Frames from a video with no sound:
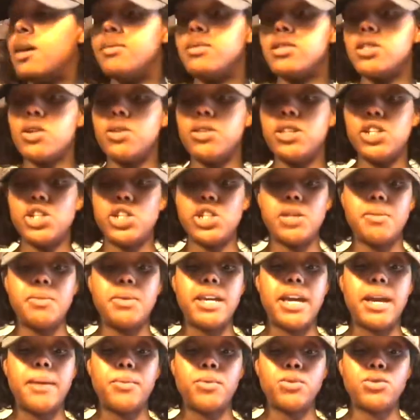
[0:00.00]
So this should
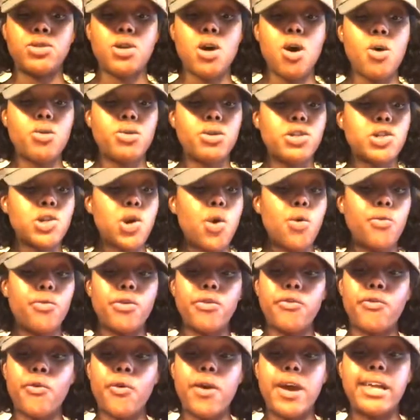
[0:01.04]
be able to hold us
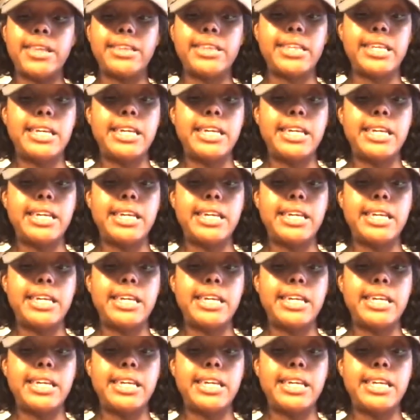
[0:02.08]
over for at